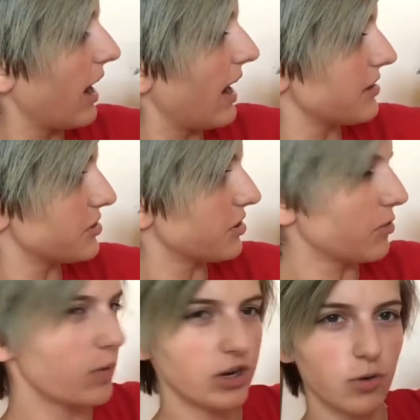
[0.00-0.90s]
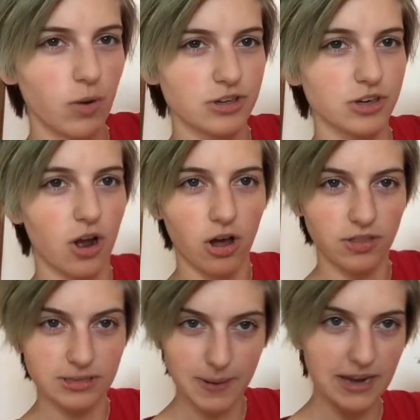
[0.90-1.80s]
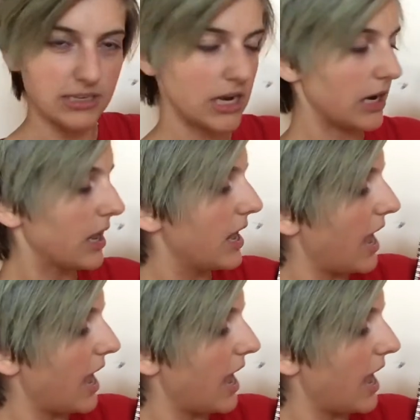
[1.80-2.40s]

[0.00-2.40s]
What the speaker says: I asked her, what do you want to call this painting?